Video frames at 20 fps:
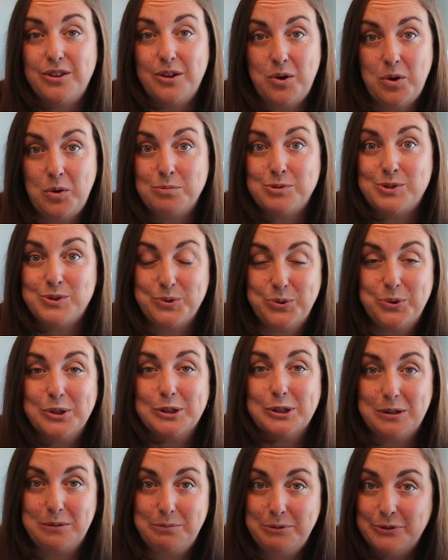home, school, or
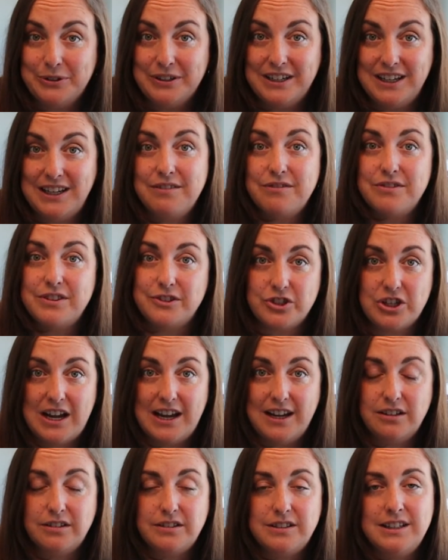community of the
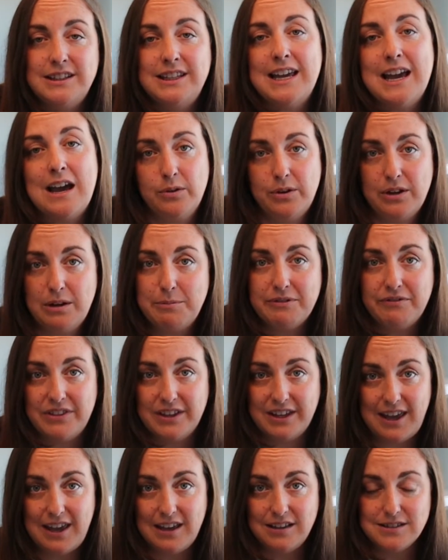child in the outcome of the
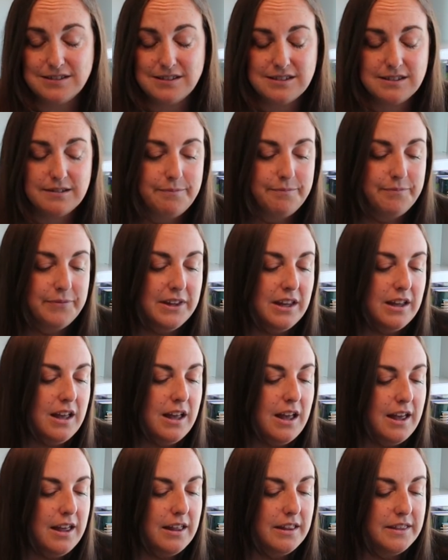case.
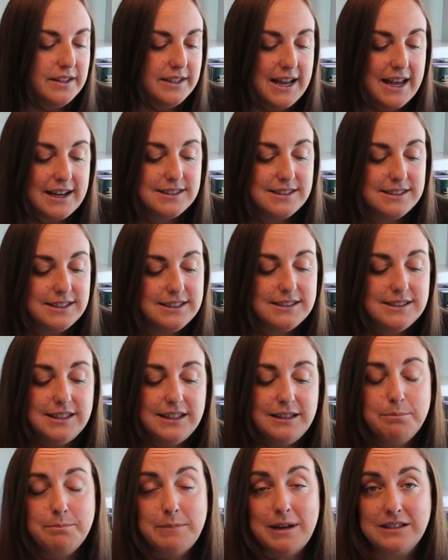The next is
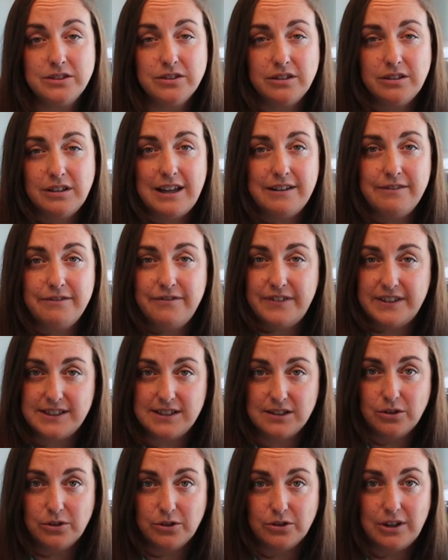the mental and
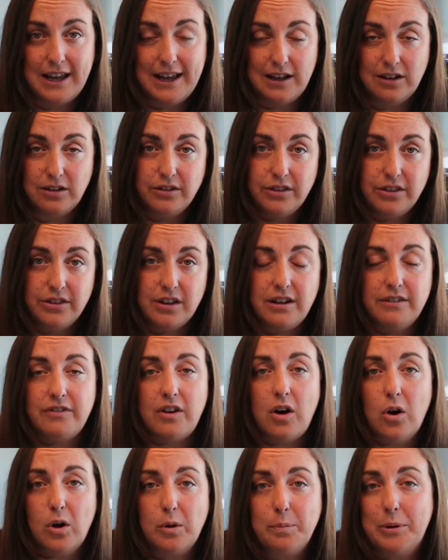physical health of
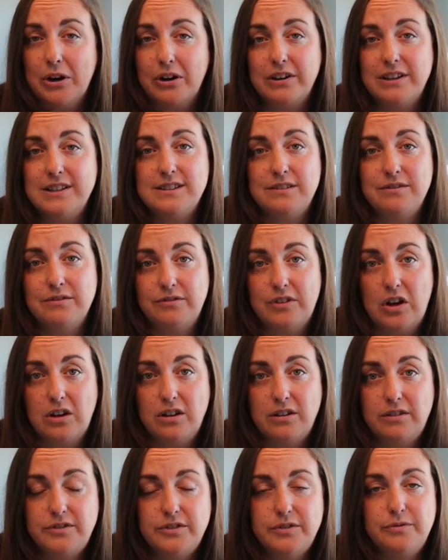all parties
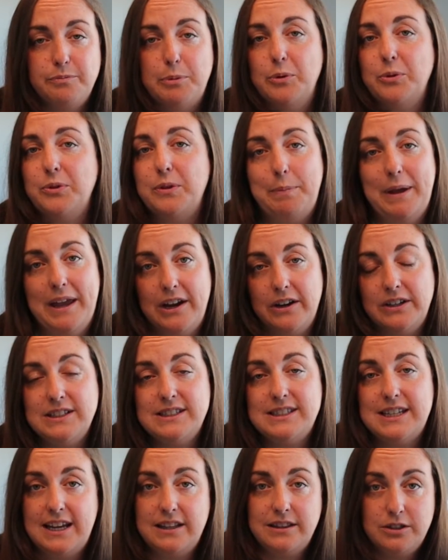involved, both the
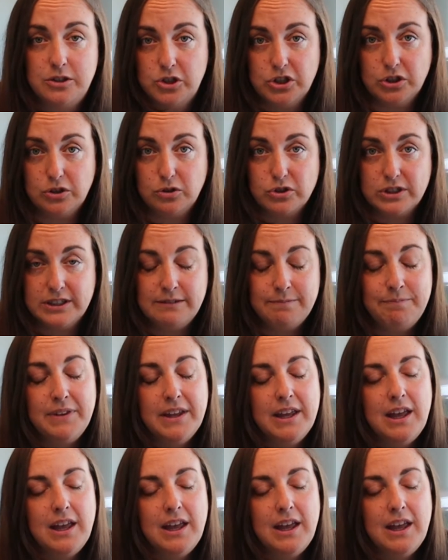parents and the children,